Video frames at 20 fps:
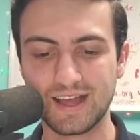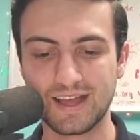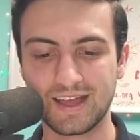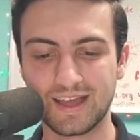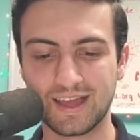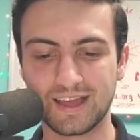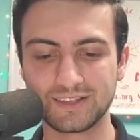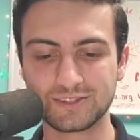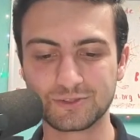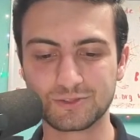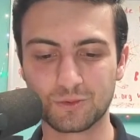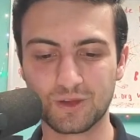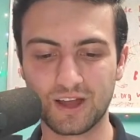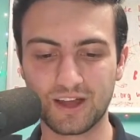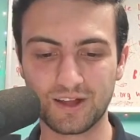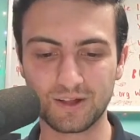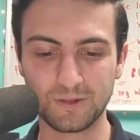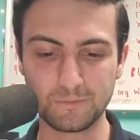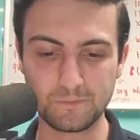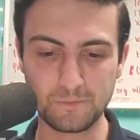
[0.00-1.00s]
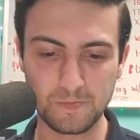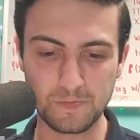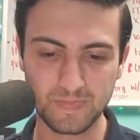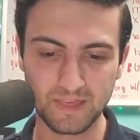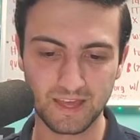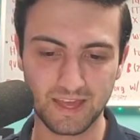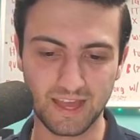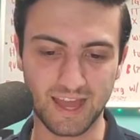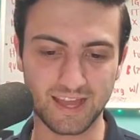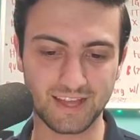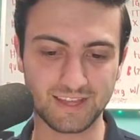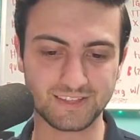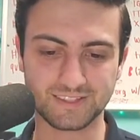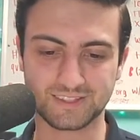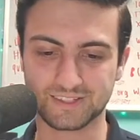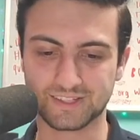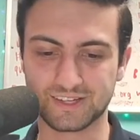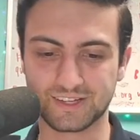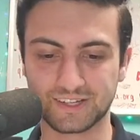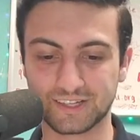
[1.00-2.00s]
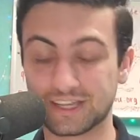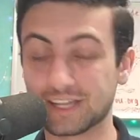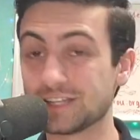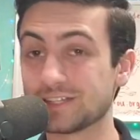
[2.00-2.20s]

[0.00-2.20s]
as well as getting